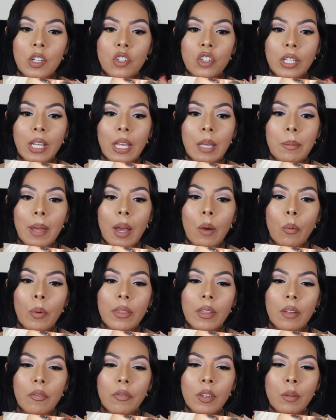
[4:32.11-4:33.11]
that she came out
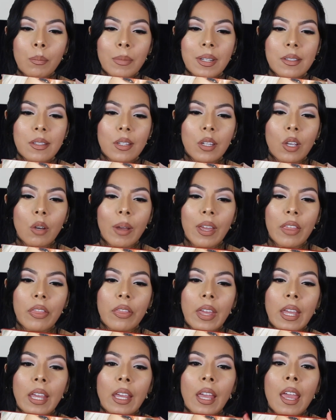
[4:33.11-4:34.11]
with a few months ago, I
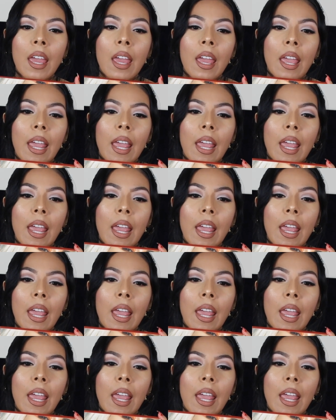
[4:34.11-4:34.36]
think.